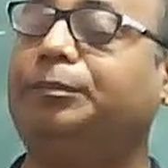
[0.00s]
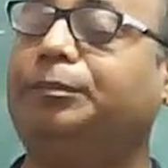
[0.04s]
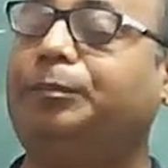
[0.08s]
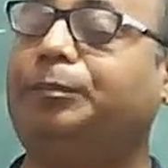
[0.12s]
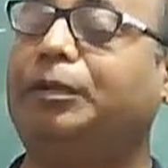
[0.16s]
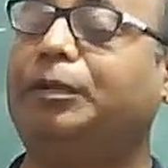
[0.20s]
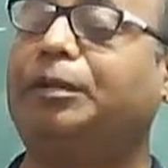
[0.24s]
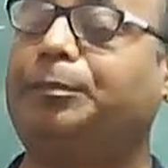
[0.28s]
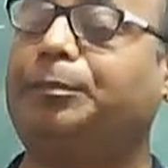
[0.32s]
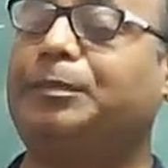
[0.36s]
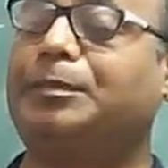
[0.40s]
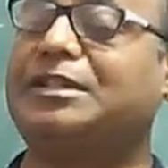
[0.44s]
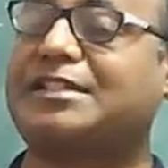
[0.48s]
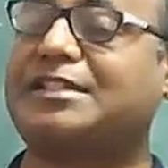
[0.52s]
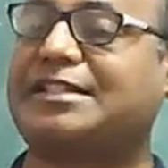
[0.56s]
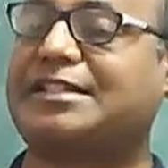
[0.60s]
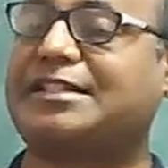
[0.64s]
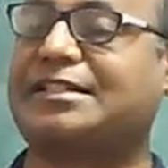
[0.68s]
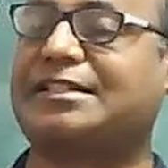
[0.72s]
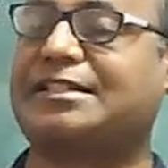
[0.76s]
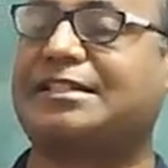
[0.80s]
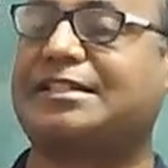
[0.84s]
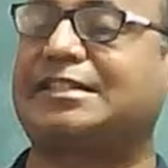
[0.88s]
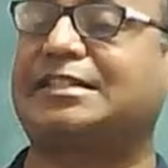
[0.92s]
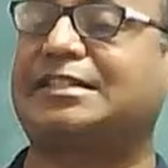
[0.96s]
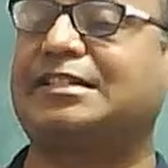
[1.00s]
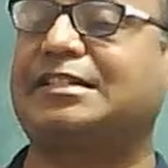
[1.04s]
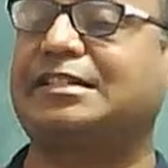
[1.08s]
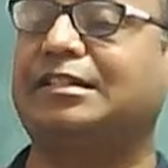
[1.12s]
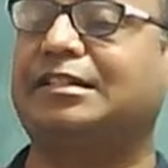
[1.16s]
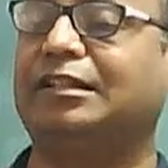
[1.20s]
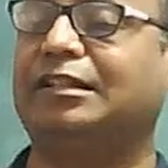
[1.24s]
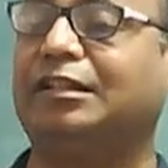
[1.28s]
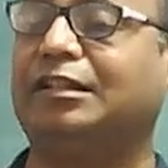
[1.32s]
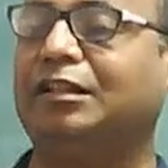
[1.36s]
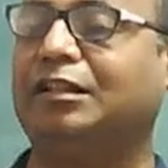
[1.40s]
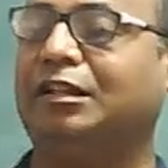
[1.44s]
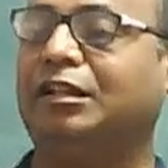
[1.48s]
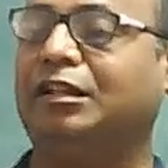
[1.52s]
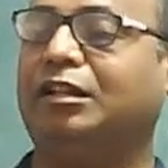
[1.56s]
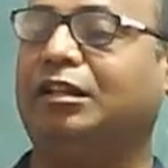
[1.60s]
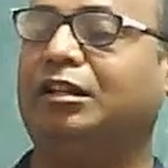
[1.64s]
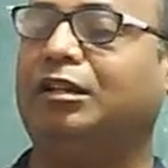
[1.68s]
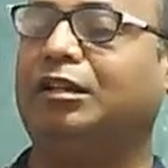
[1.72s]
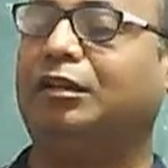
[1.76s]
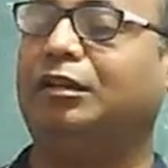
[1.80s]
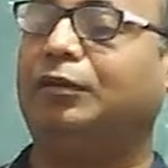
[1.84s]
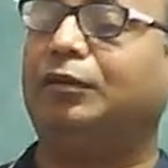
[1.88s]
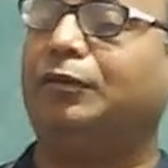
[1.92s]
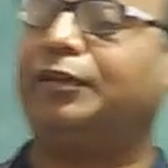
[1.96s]
purpose?
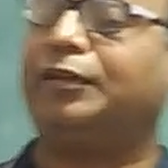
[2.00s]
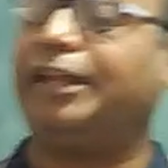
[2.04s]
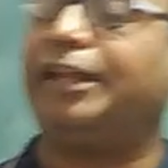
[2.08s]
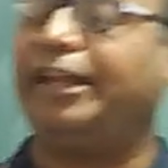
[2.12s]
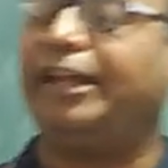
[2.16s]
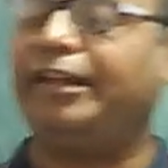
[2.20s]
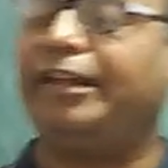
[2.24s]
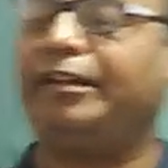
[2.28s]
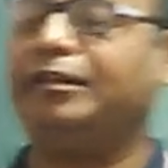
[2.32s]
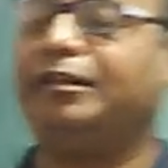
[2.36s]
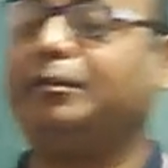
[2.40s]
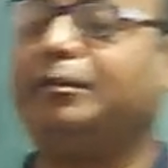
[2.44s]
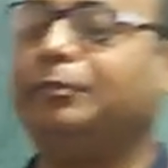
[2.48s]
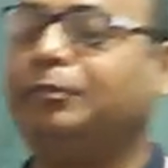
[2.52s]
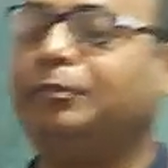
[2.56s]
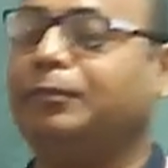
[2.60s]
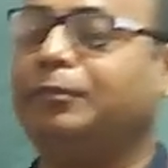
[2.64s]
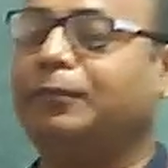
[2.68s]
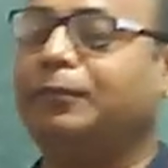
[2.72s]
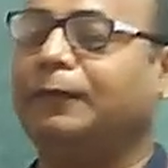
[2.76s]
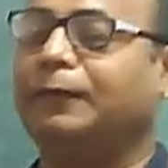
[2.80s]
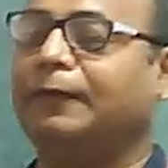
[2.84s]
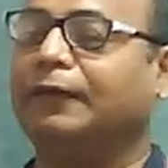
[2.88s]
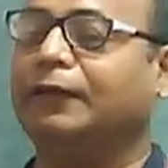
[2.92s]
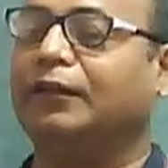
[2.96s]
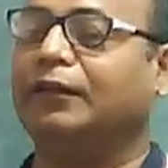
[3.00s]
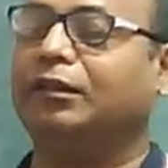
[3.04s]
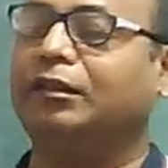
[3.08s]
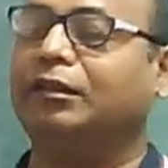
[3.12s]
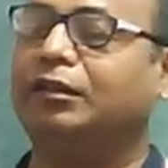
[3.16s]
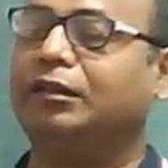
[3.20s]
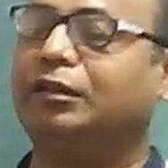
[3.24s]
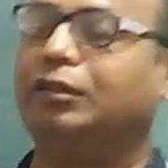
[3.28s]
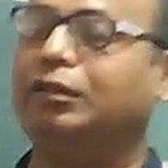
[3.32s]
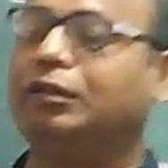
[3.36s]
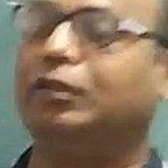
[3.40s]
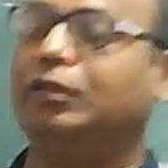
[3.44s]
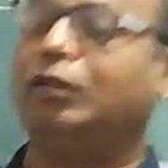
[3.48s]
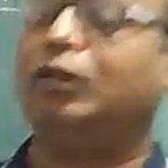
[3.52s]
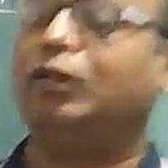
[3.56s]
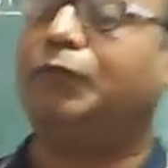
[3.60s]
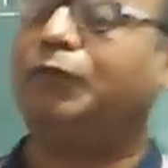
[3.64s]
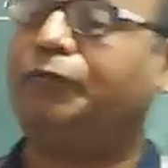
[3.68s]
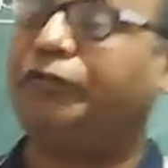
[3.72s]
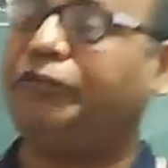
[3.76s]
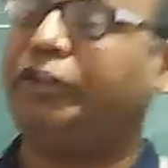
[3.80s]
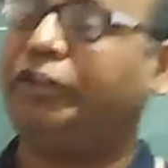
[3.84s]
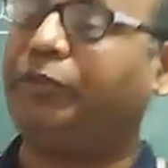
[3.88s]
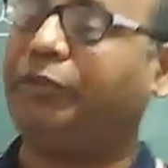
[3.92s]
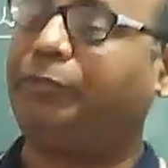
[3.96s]
Okay,
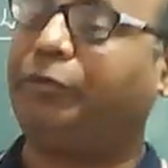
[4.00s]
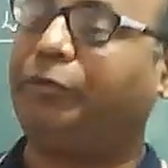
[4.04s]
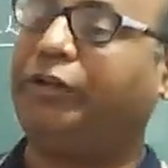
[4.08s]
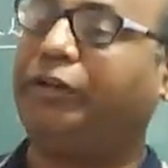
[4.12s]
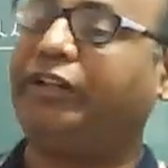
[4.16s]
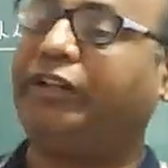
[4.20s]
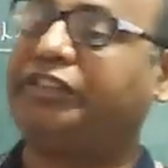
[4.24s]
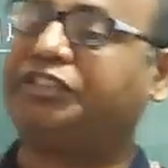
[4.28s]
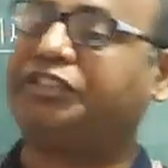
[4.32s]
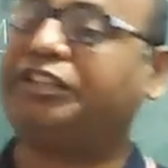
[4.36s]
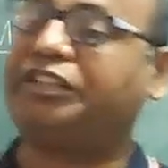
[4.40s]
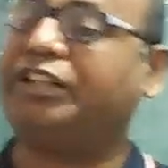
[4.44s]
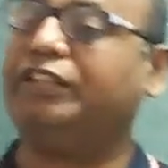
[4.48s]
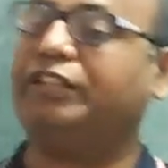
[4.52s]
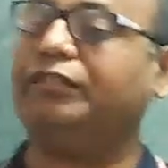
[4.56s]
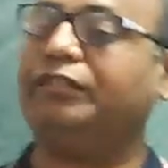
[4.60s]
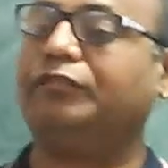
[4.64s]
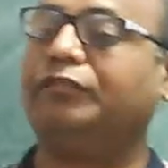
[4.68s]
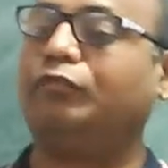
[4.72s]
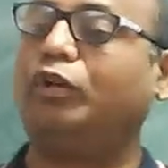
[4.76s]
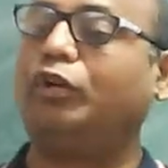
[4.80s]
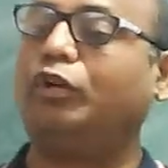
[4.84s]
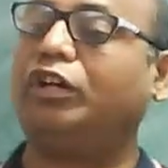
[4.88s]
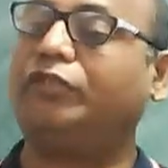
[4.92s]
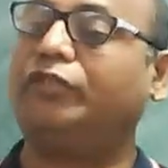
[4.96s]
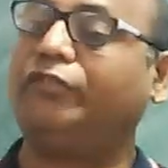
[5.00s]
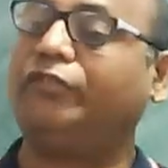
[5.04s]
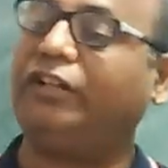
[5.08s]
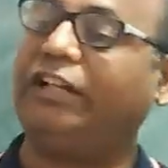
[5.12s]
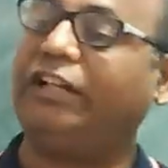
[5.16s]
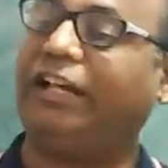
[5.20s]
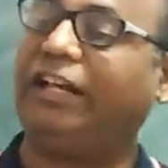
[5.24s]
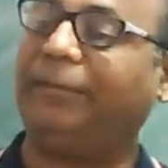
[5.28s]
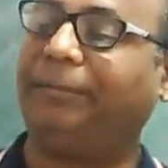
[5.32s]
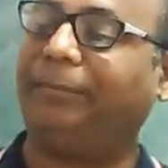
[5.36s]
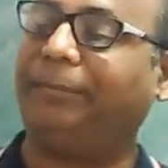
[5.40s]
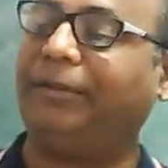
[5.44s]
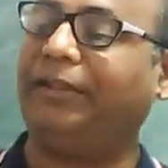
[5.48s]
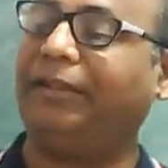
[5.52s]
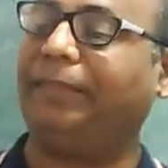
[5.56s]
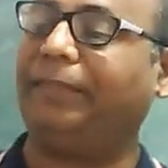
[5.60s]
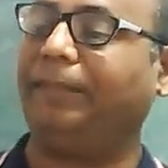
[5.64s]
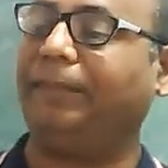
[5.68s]
of reproduction? What will happen